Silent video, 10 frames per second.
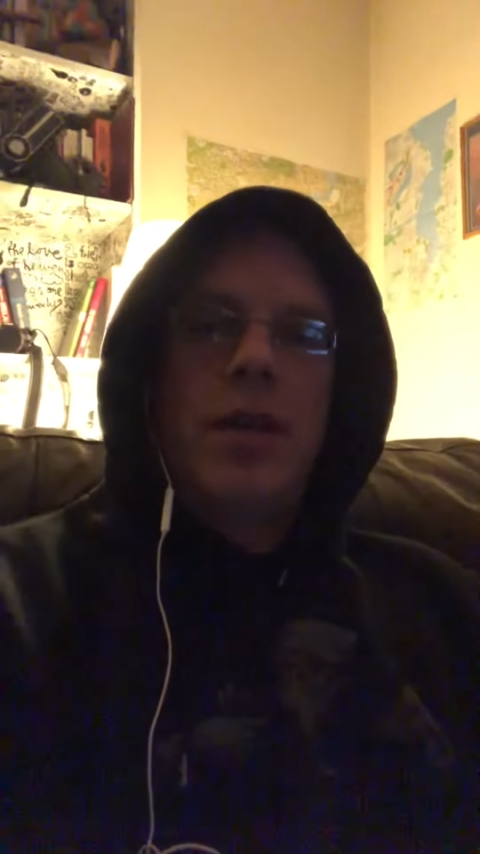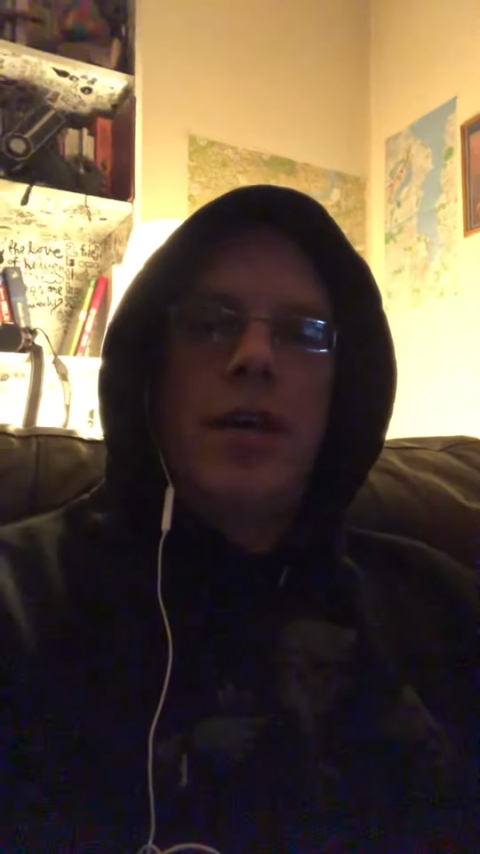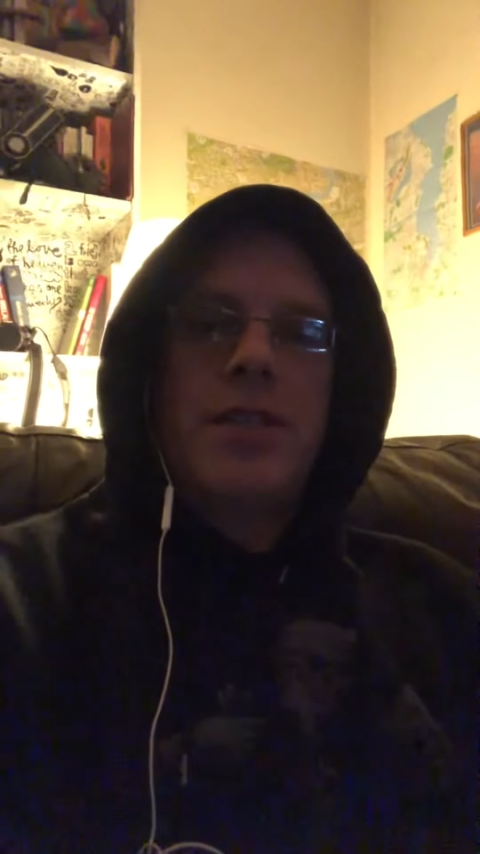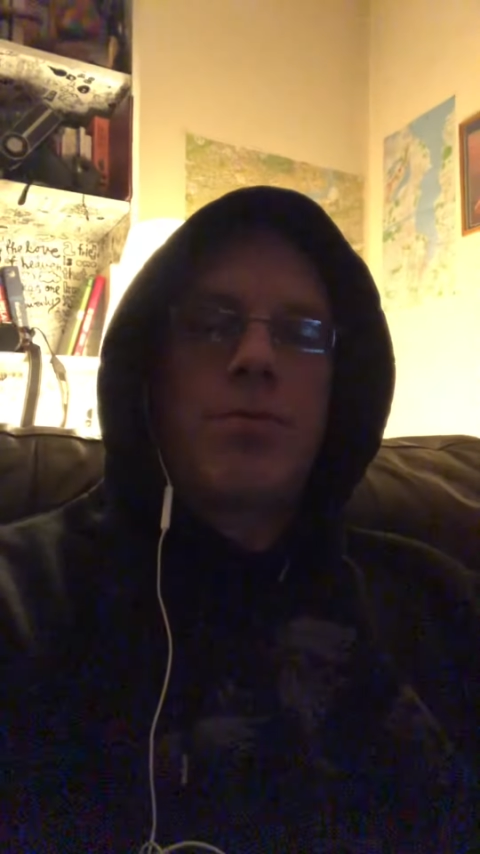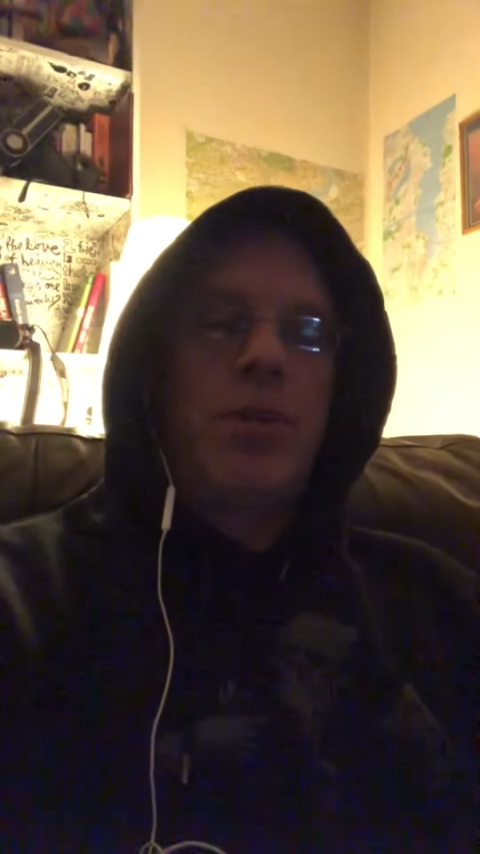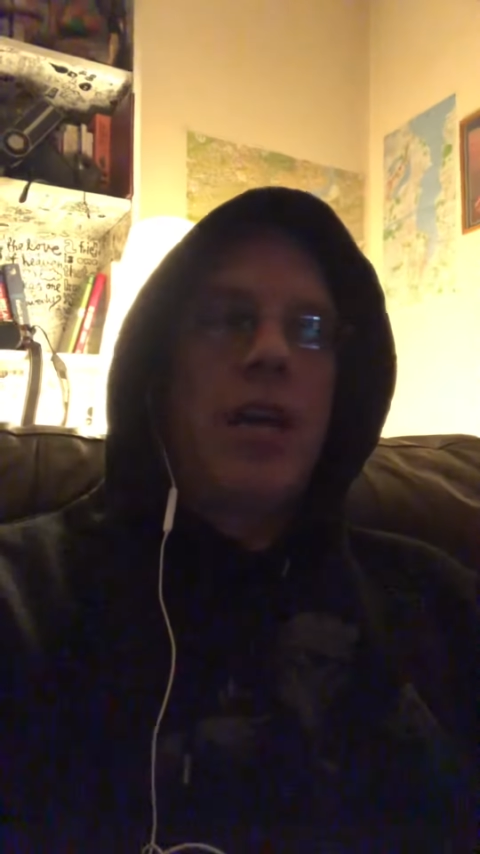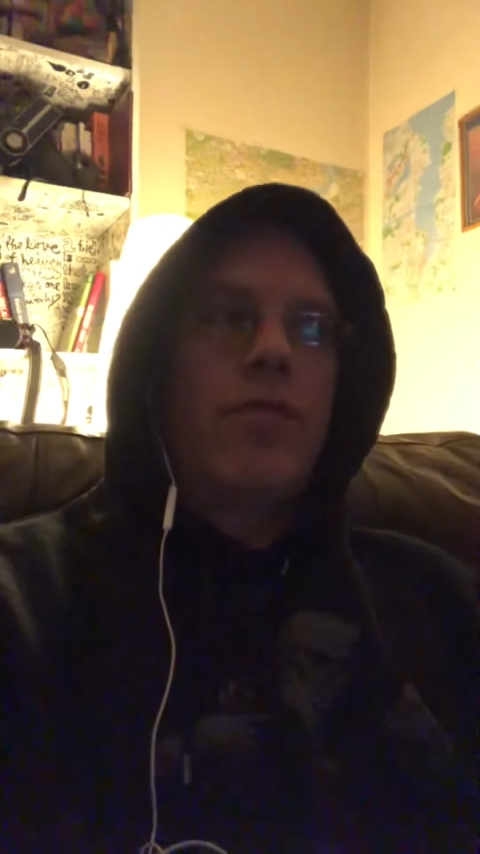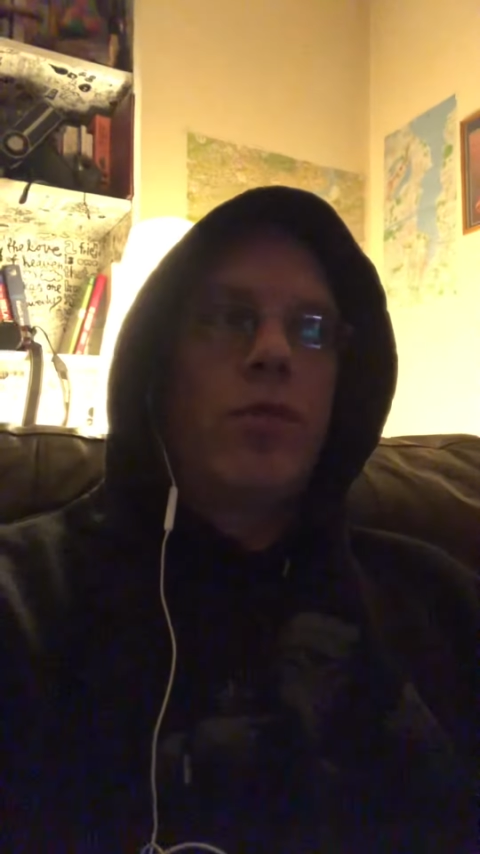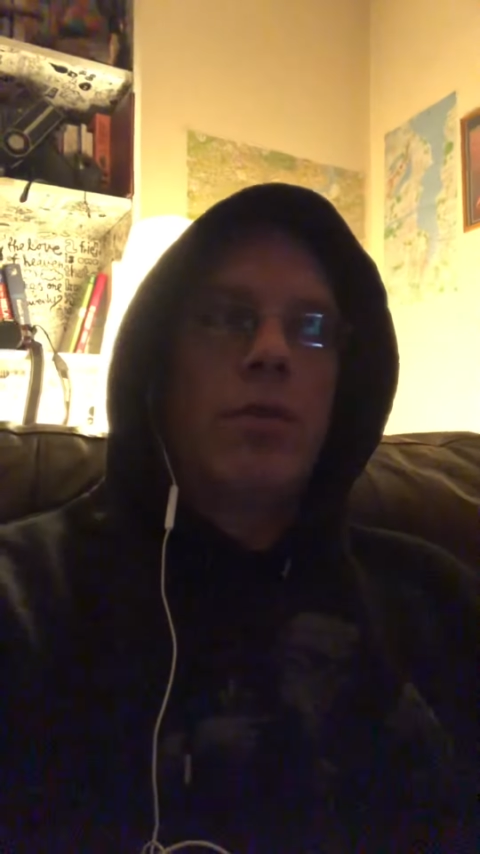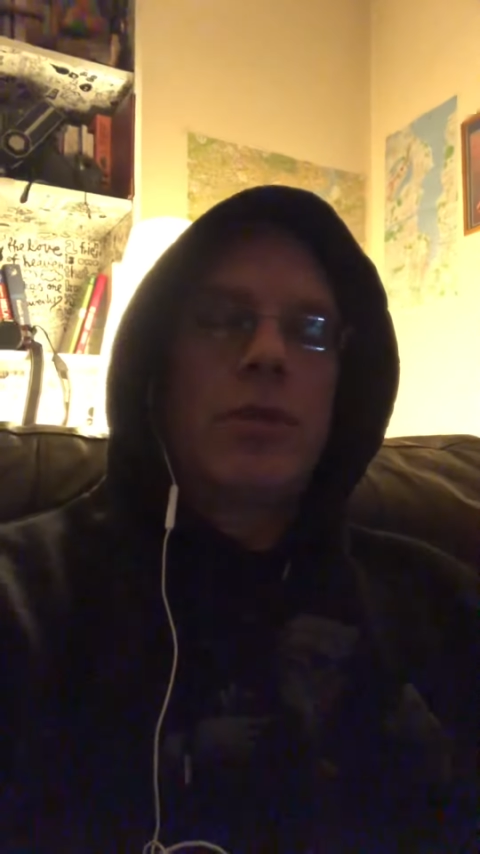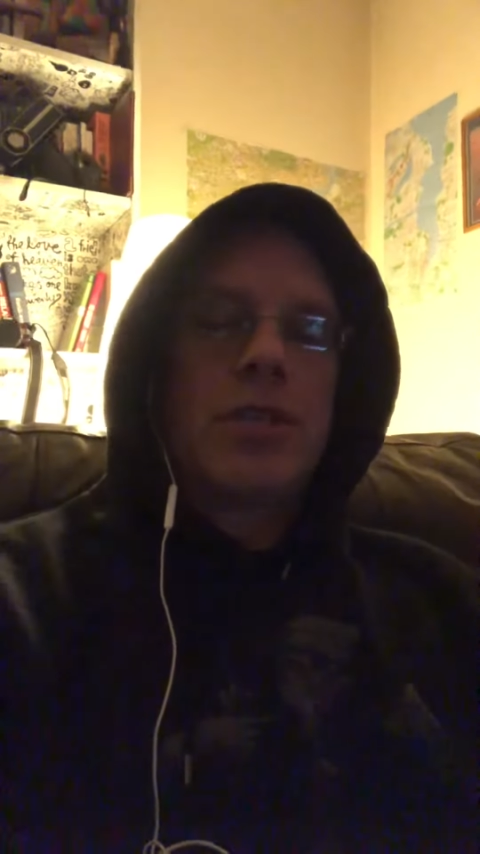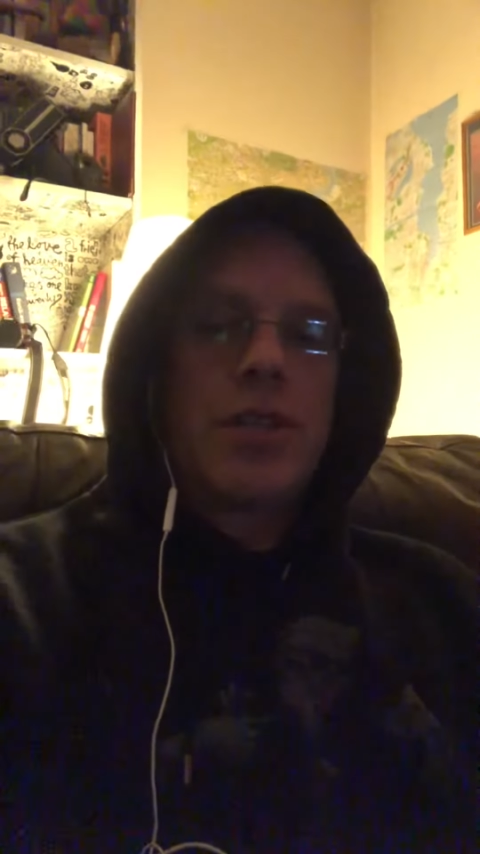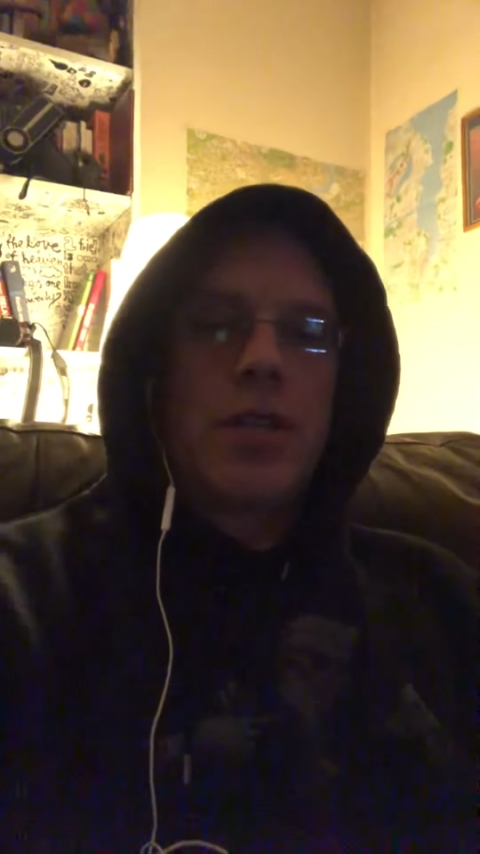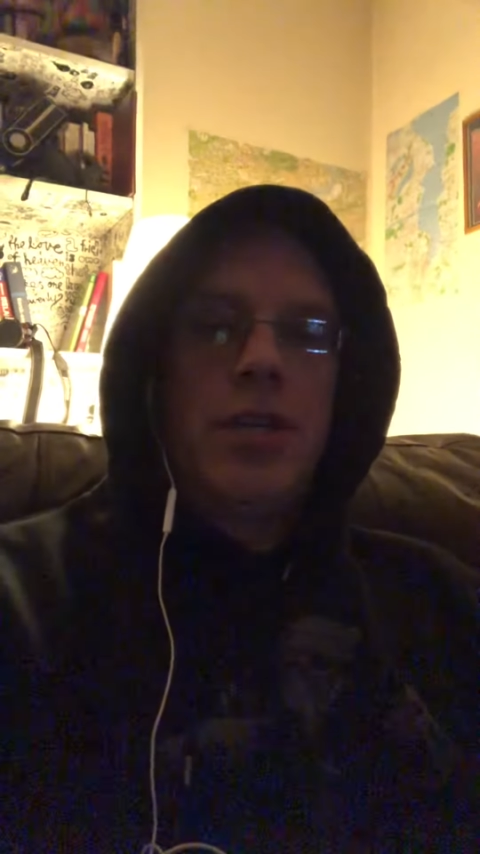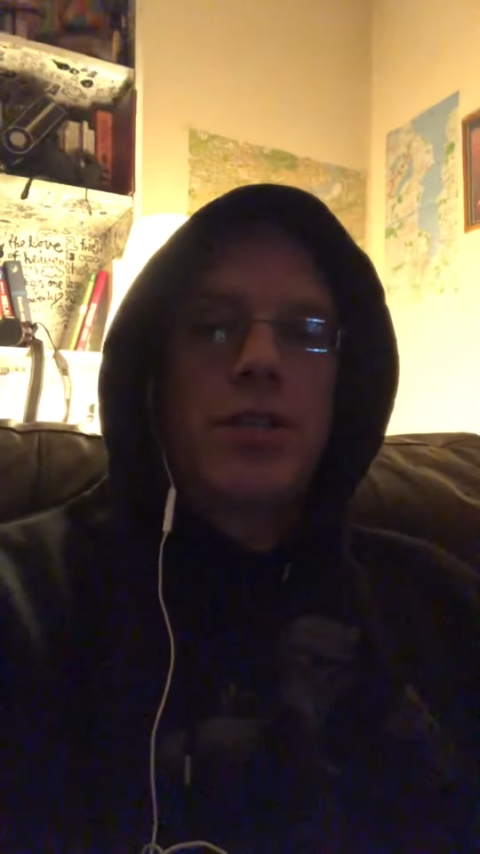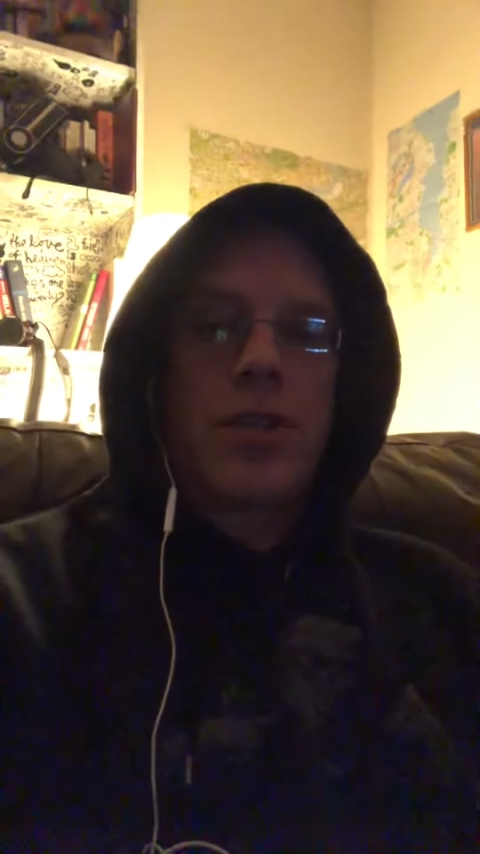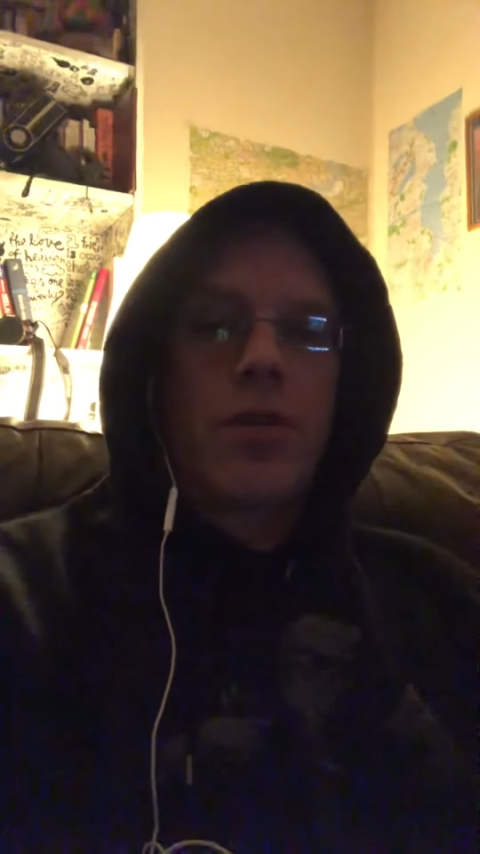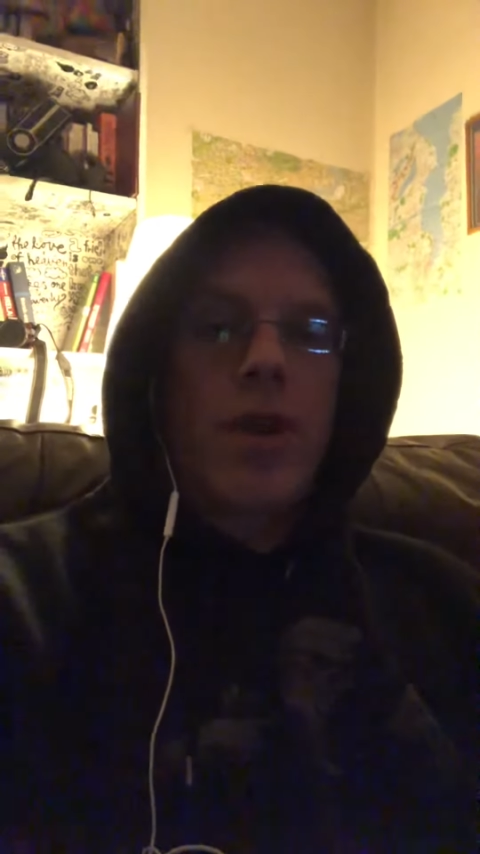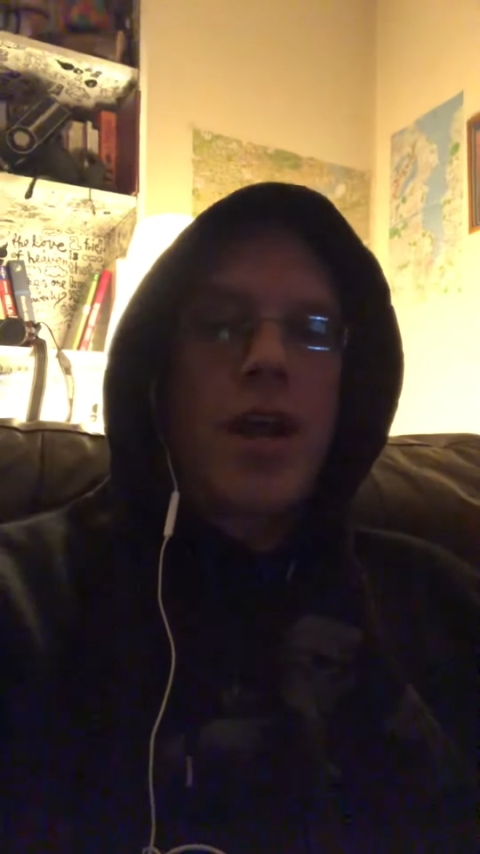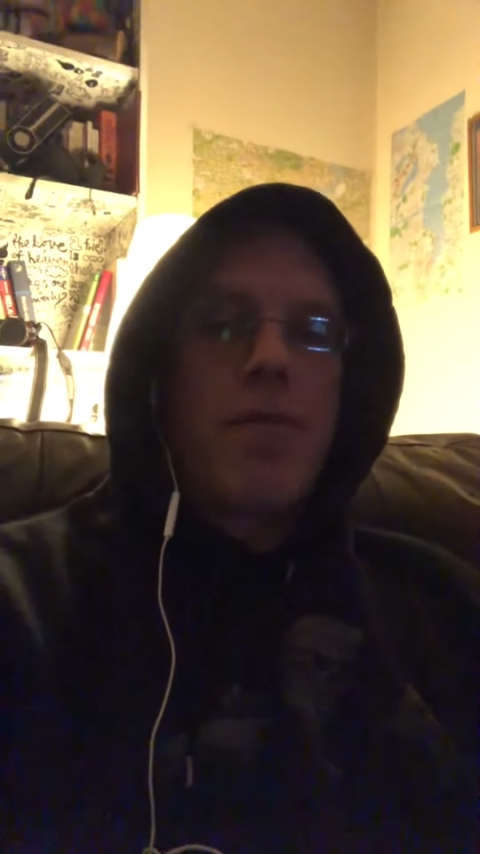as a platform because
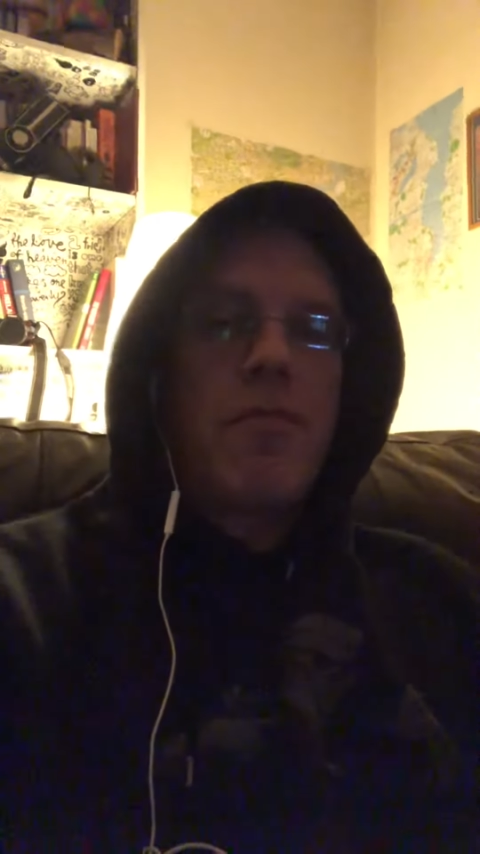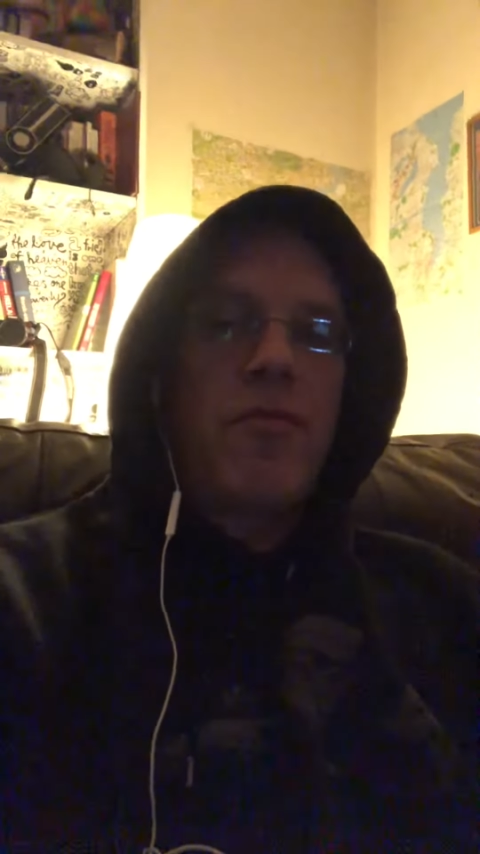Instagram,